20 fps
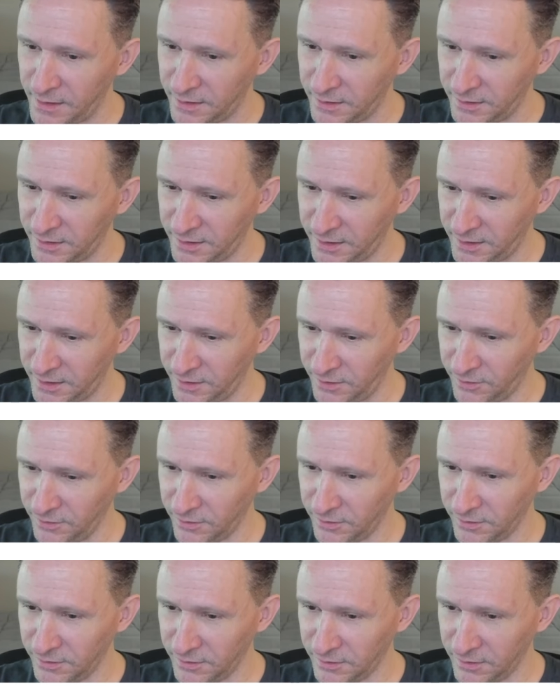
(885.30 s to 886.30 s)

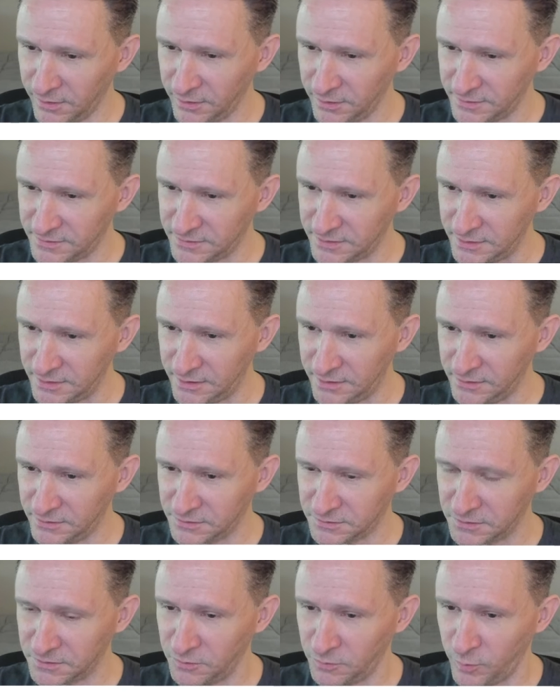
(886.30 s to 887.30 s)
Here, let's see.
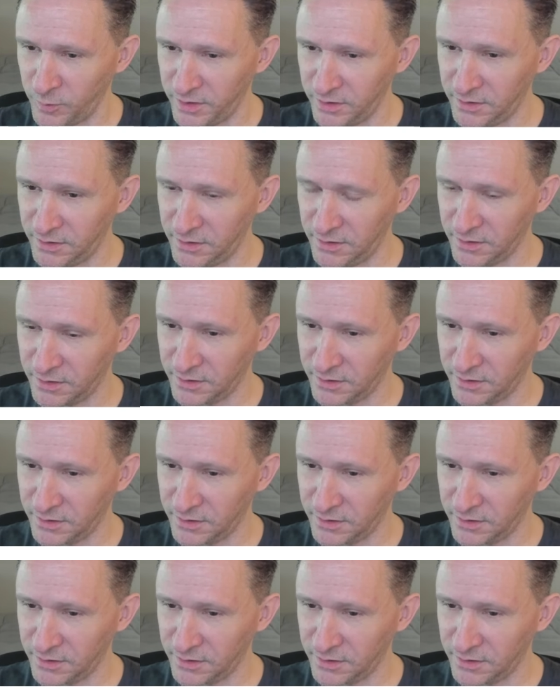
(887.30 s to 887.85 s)
So we're